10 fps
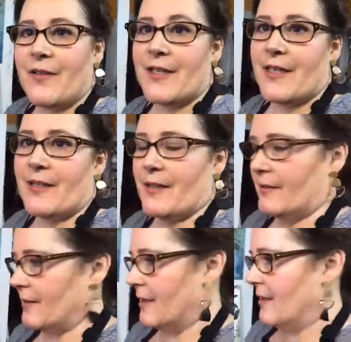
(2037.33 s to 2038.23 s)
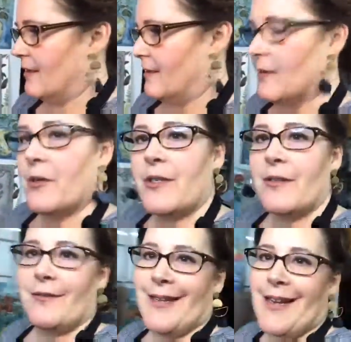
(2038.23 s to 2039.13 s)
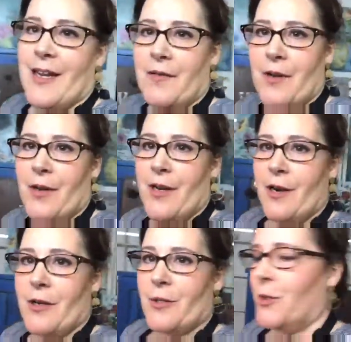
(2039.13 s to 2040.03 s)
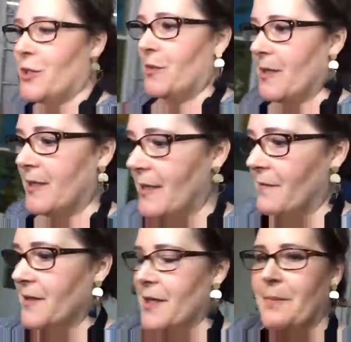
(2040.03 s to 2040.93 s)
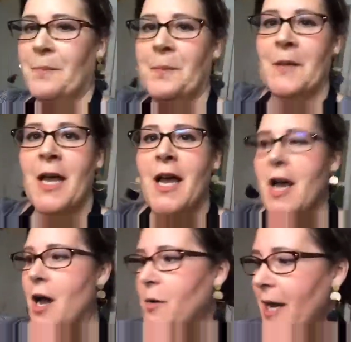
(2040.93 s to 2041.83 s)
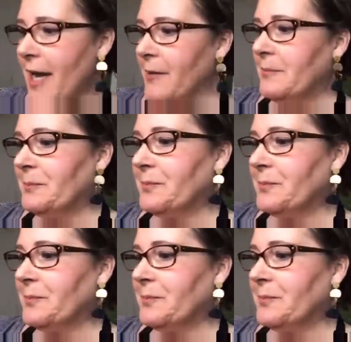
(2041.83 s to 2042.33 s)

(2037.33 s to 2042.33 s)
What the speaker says: out of season, which they kind of already are because Christmas stuff is up. Okay,